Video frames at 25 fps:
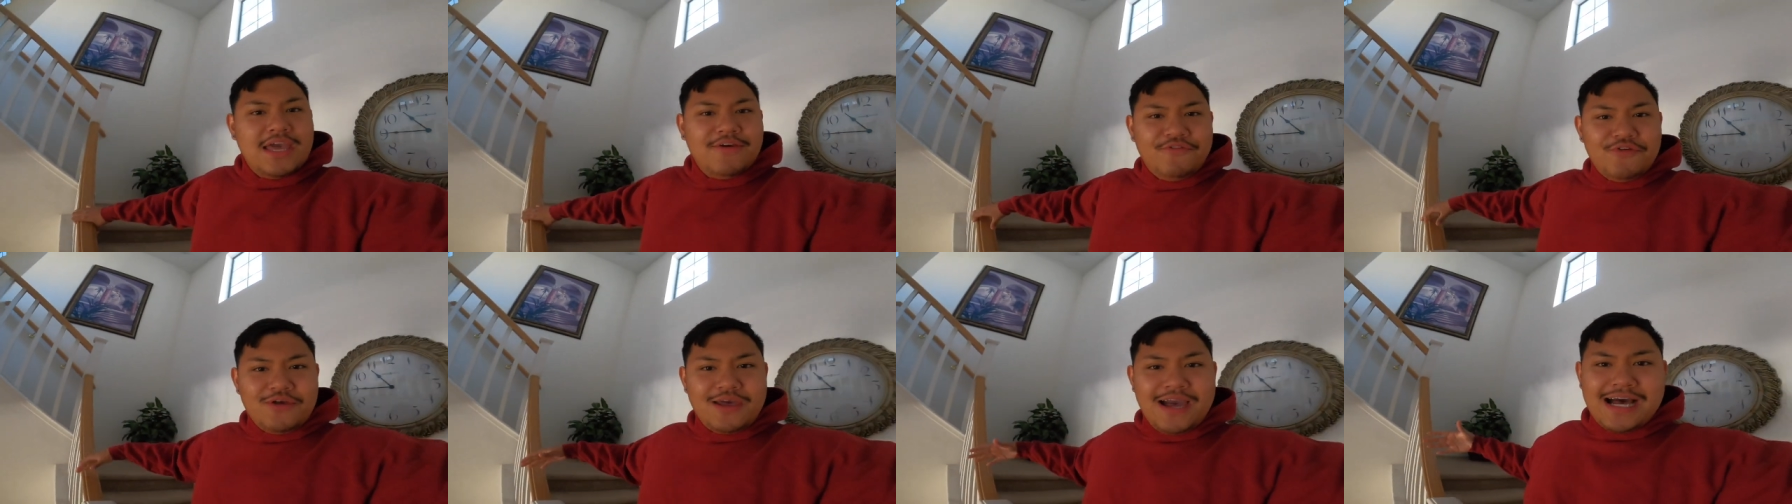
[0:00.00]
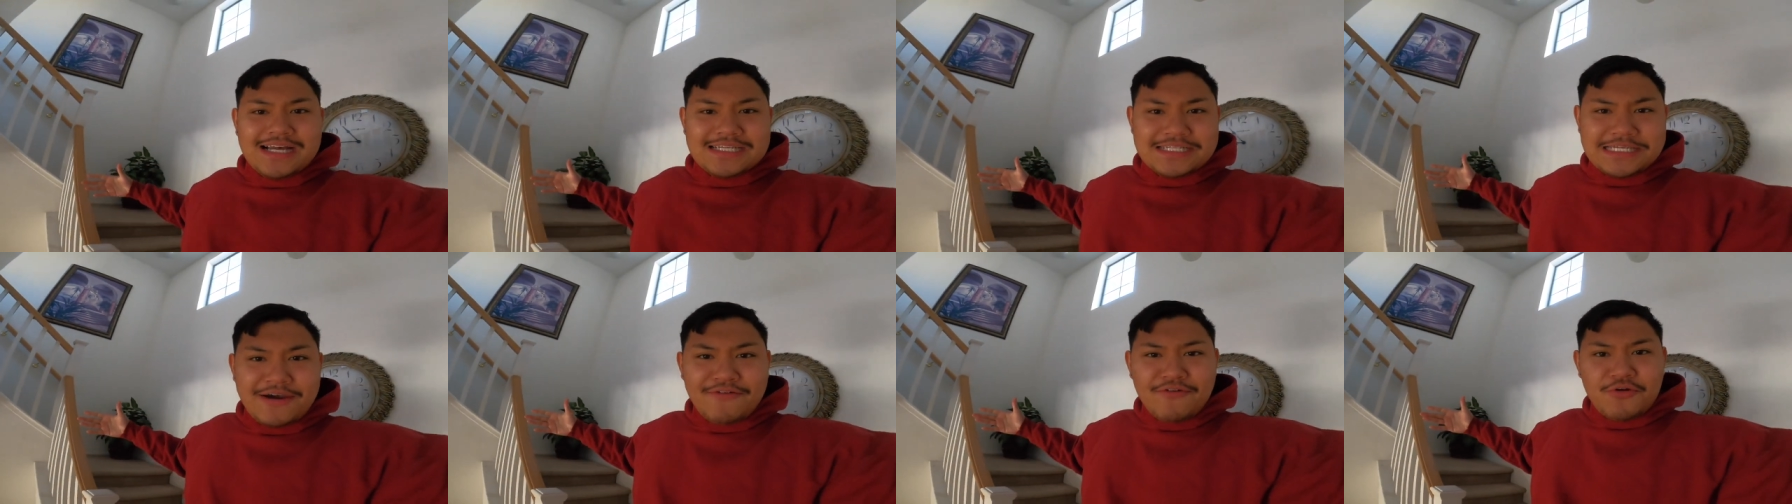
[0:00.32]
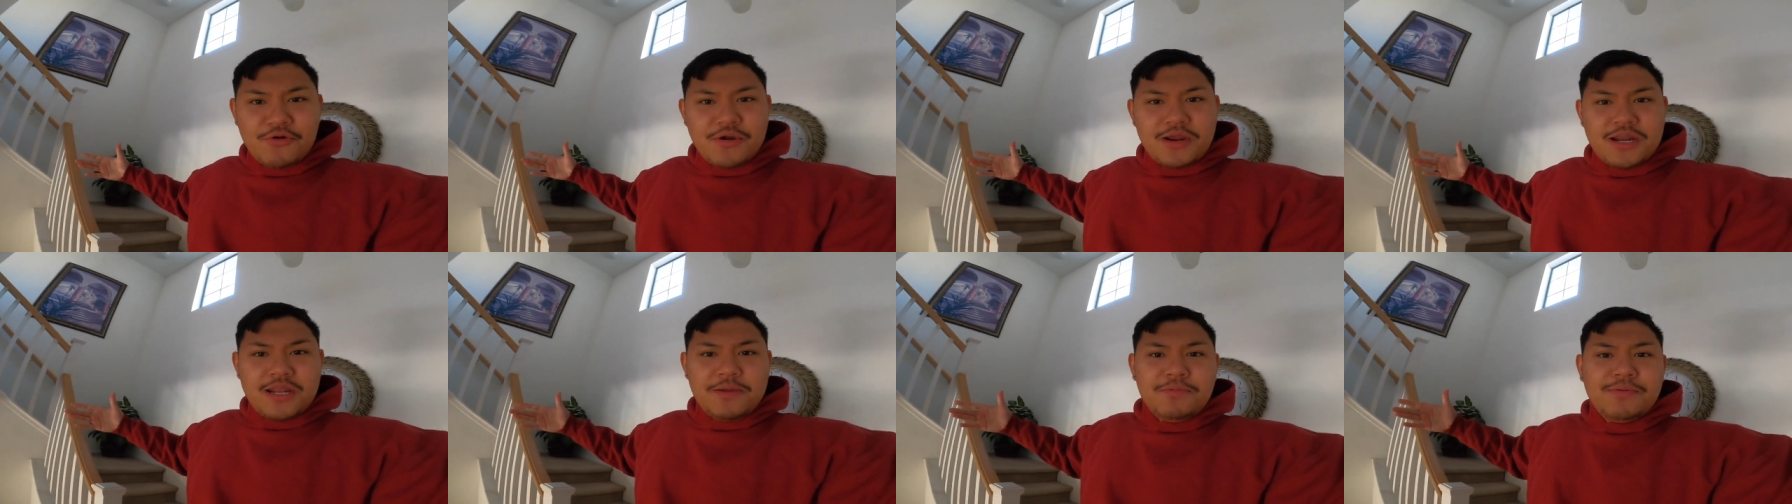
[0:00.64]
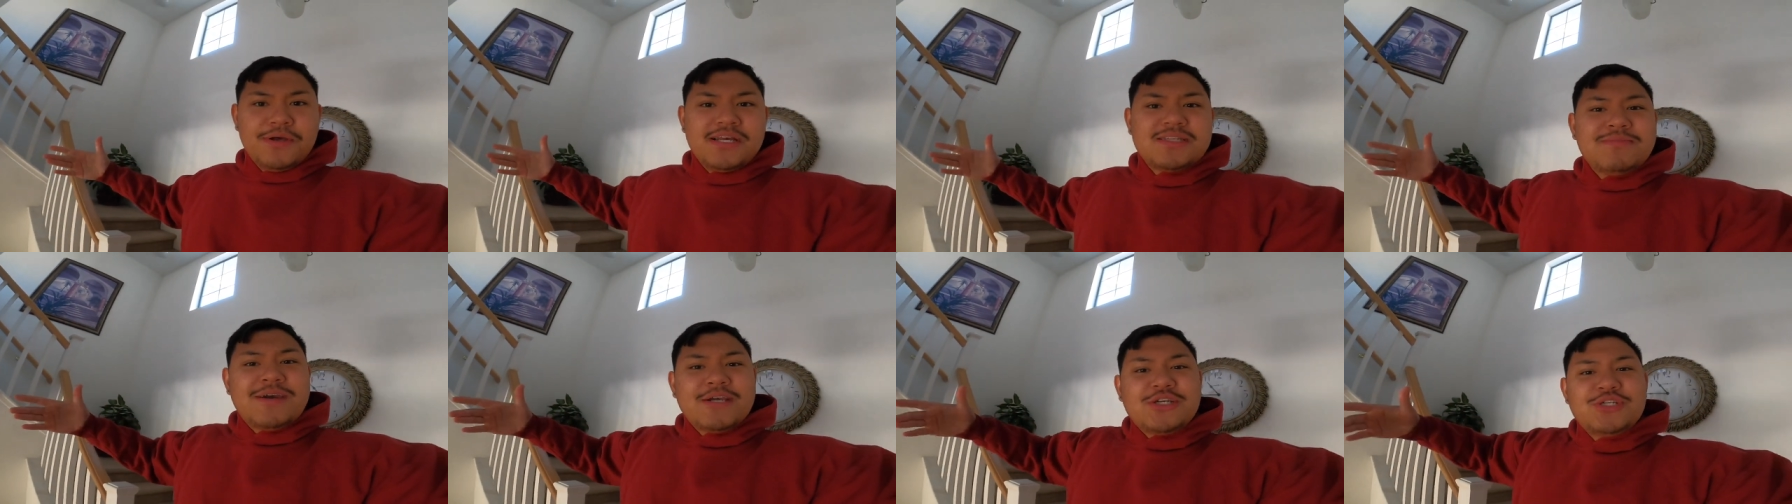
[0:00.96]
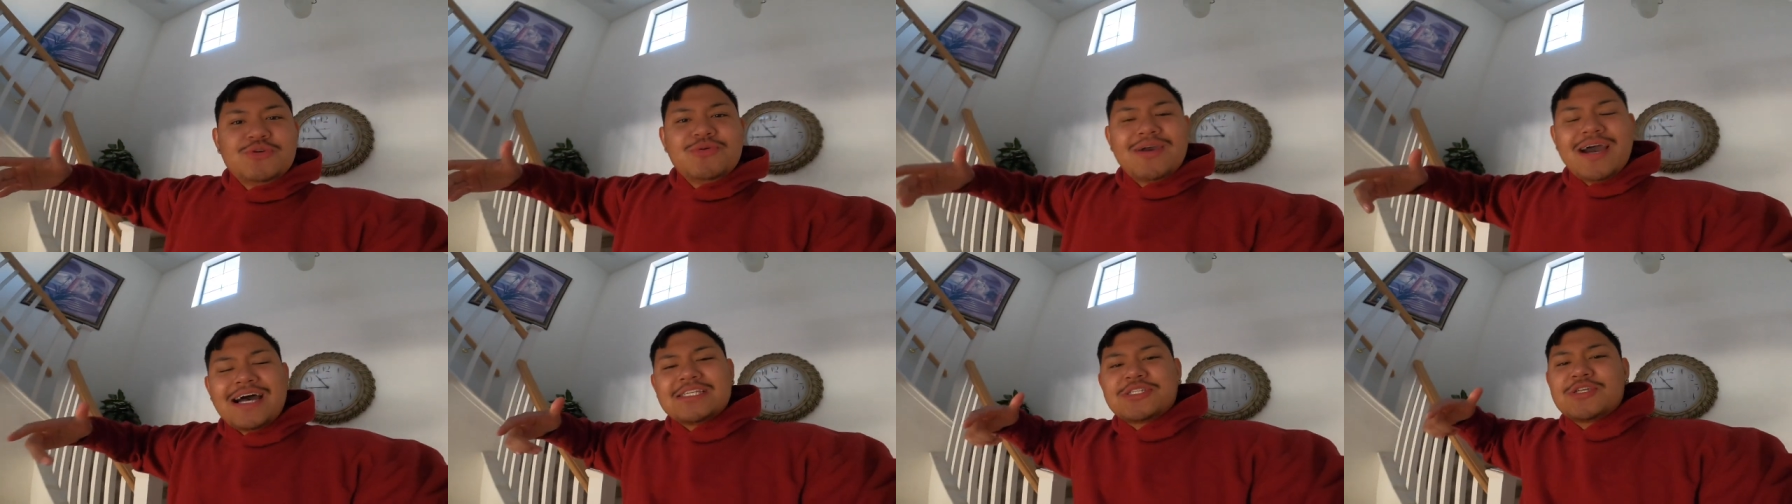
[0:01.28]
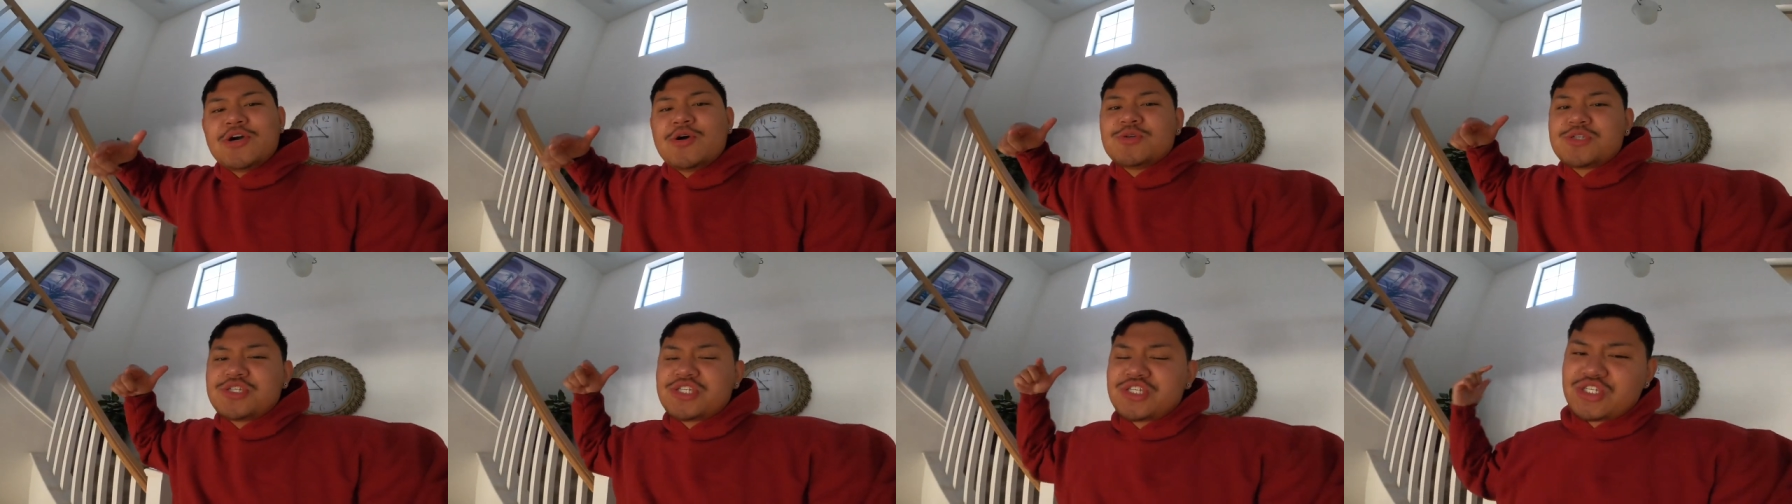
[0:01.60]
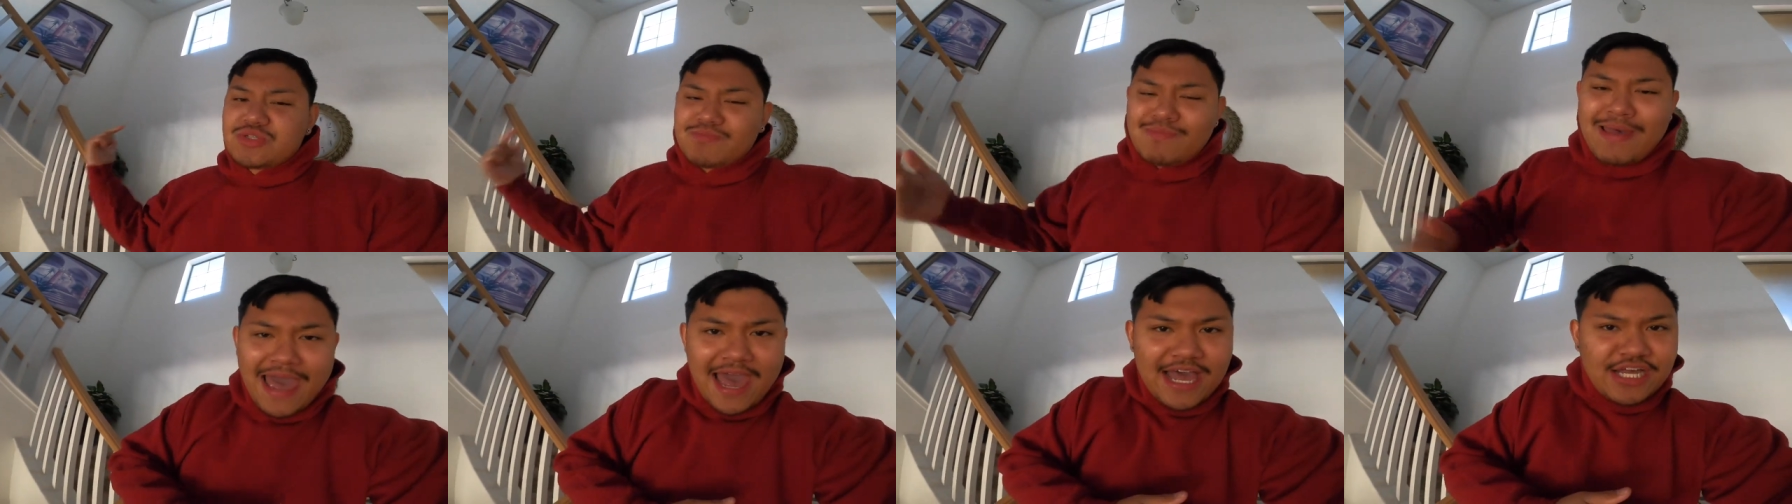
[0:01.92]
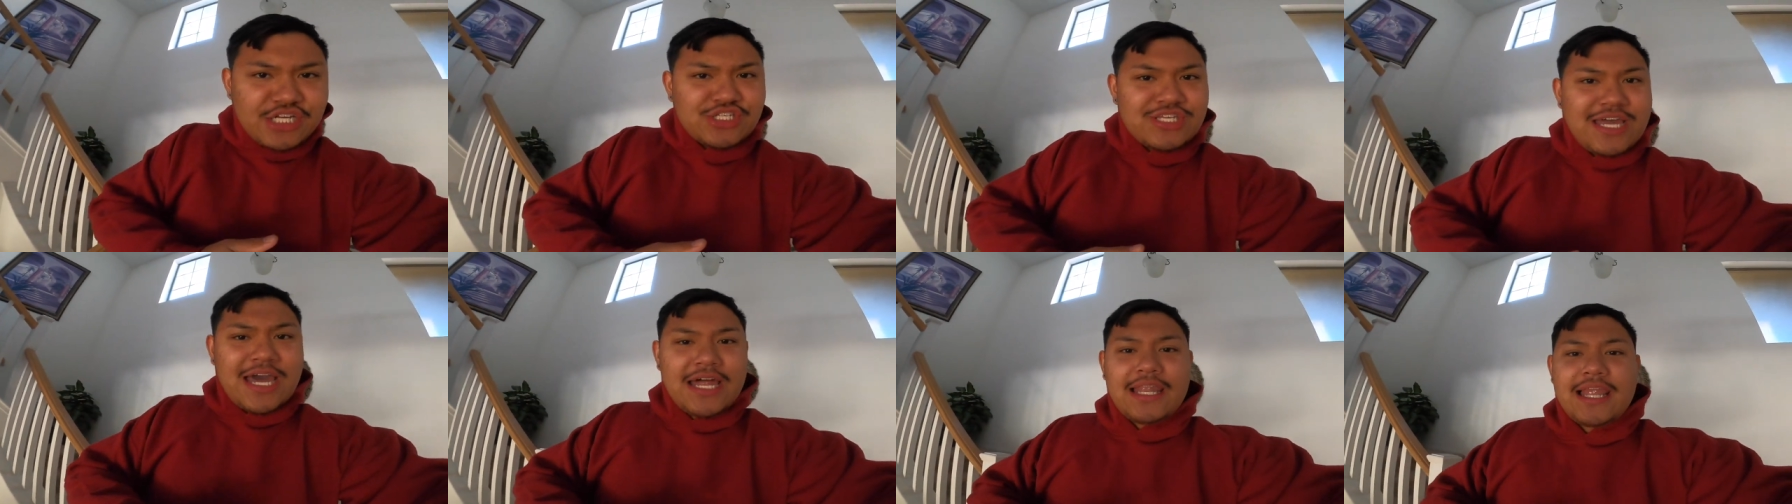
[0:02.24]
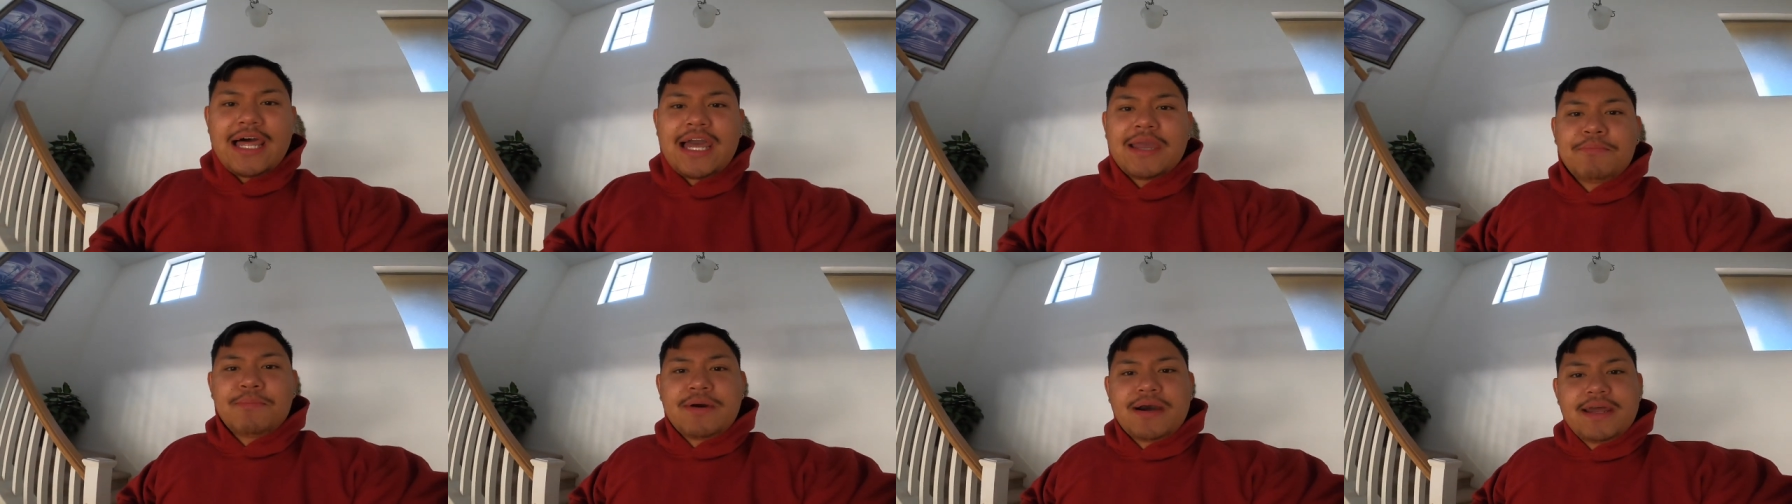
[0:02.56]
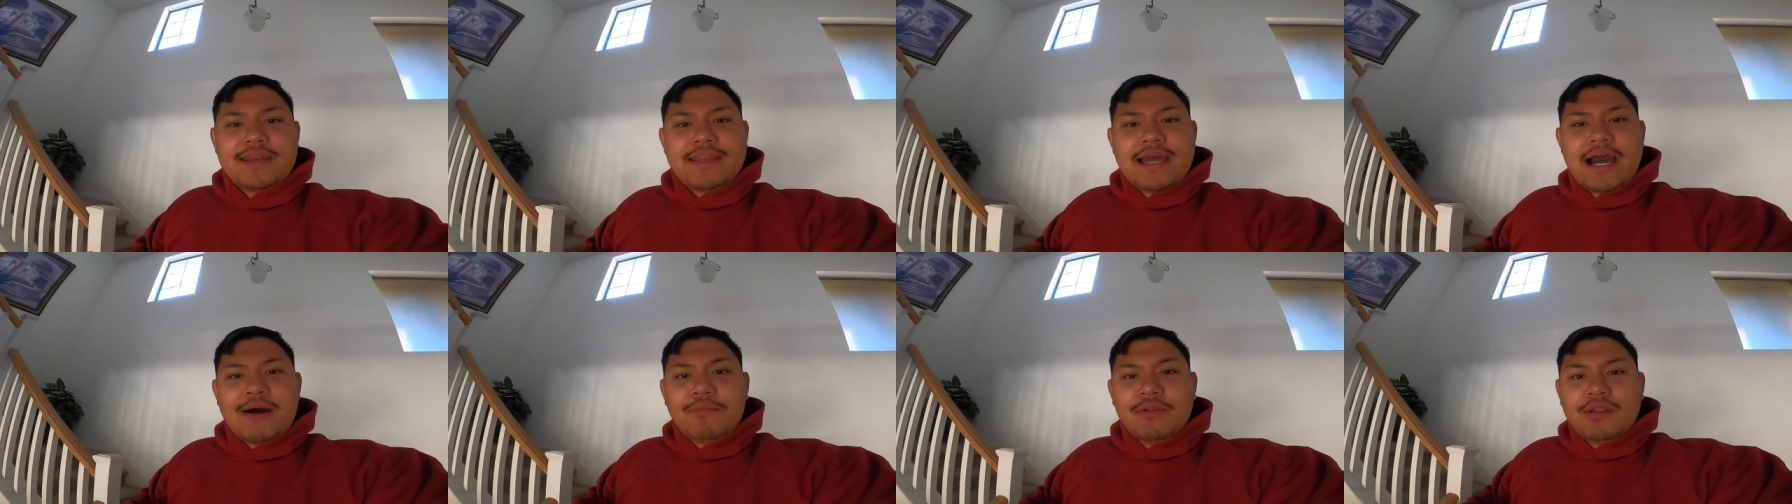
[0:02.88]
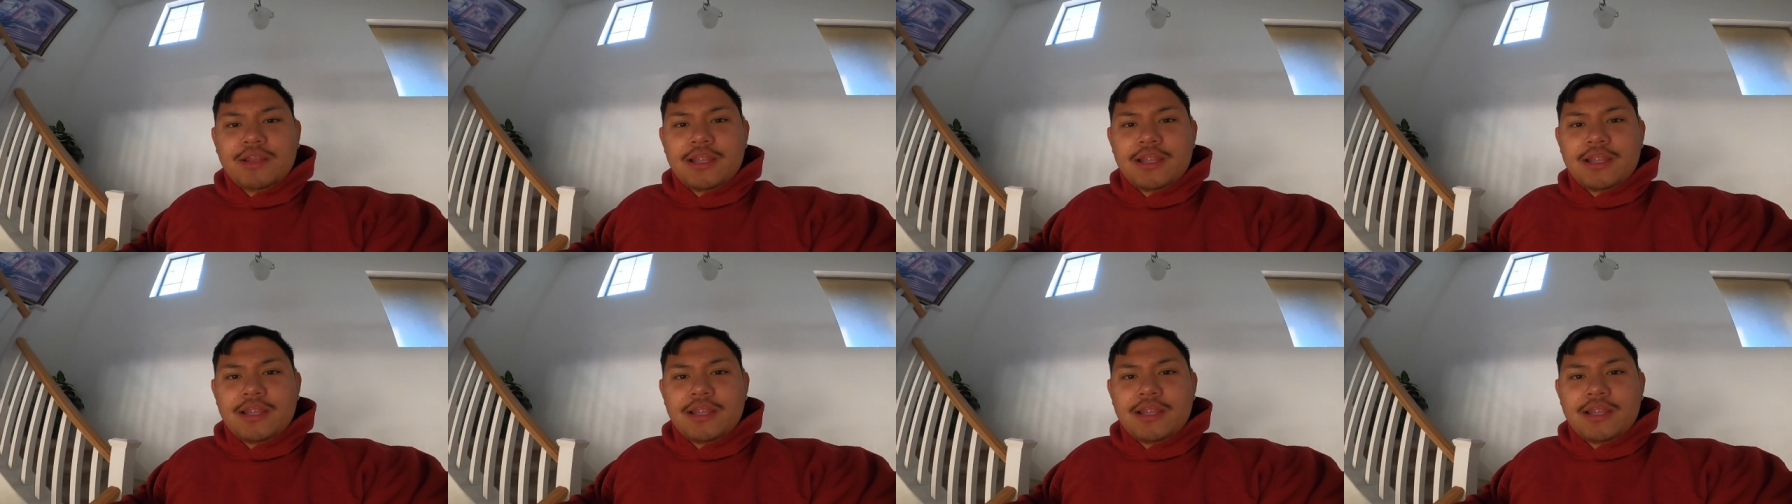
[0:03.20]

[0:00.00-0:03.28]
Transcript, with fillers: if you guys have already, please make sure you guys go smash that like button down